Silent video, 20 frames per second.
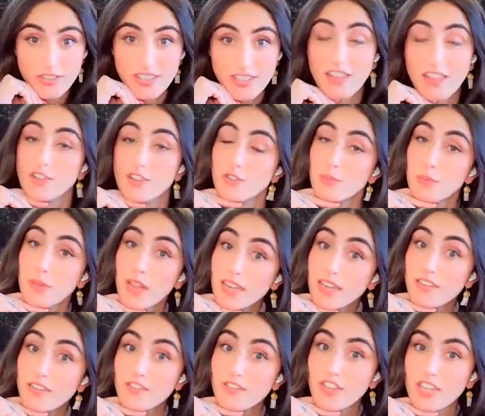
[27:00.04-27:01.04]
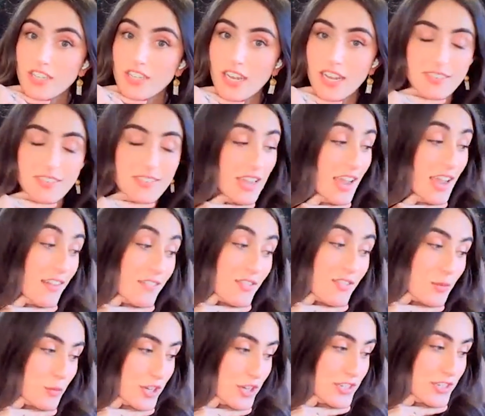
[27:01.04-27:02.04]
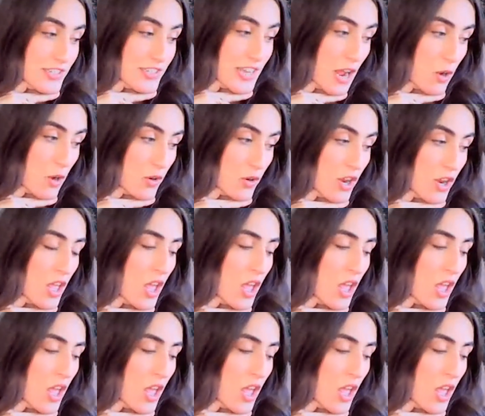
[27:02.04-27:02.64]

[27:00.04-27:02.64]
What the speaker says: Yeah, there's plenty of key dates. I have them written down.